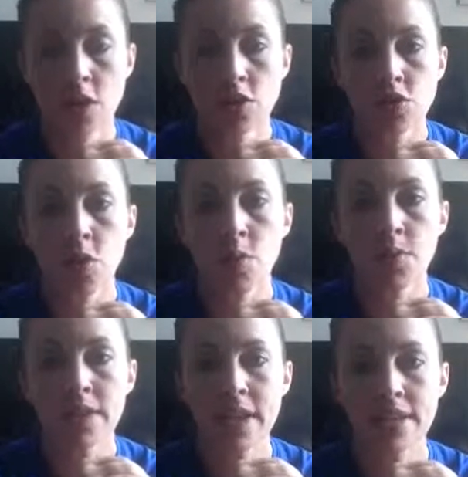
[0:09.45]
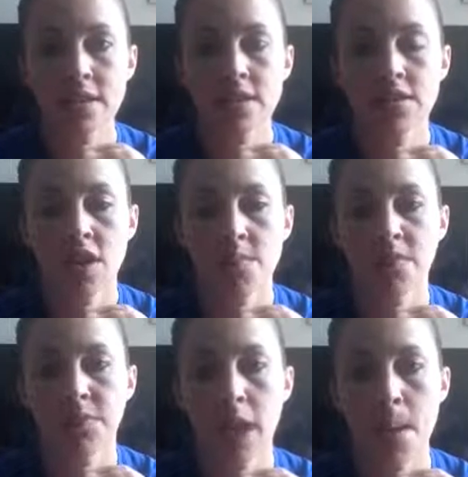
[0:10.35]
So when we get to these type
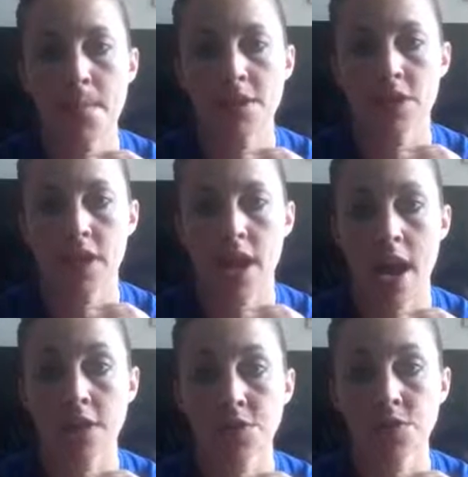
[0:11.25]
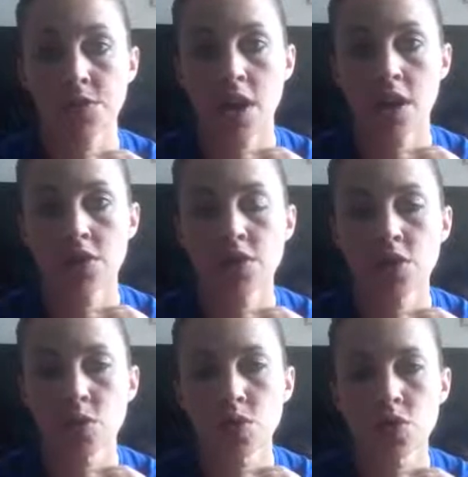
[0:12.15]
of plyometric exercises,
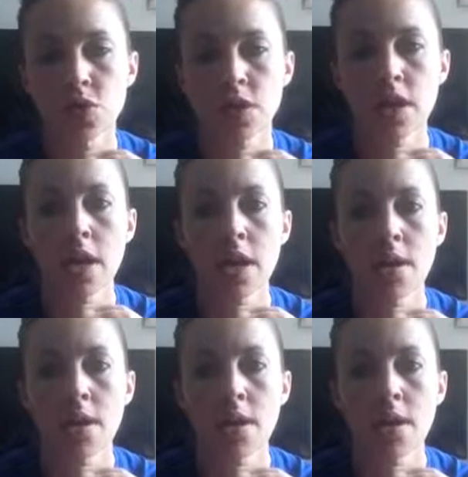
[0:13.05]
you should